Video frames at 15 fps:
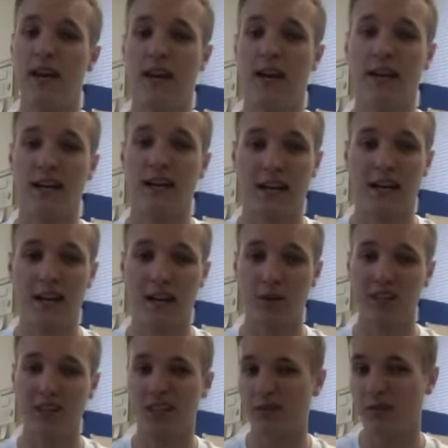And I
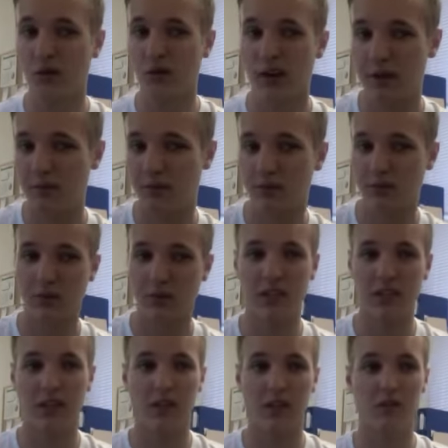mean, that's four Apple
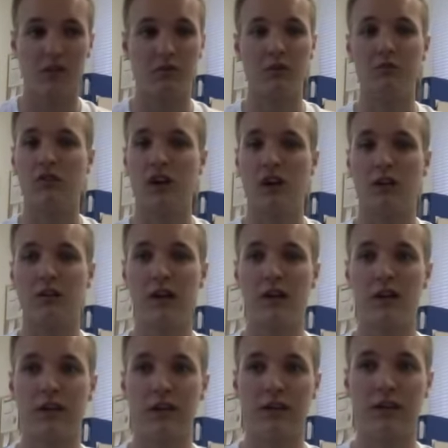stores in a three block
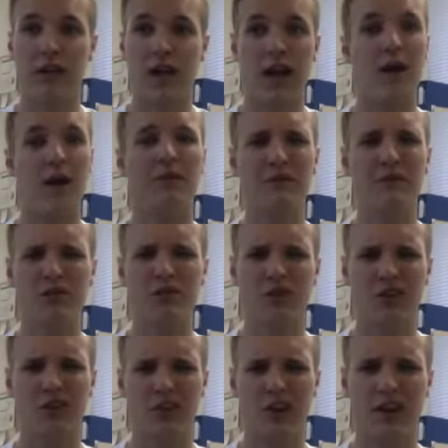radius. How many
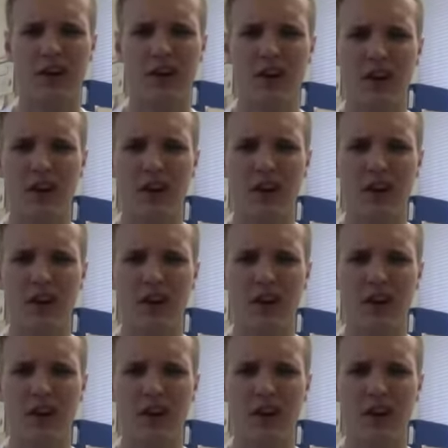more are there?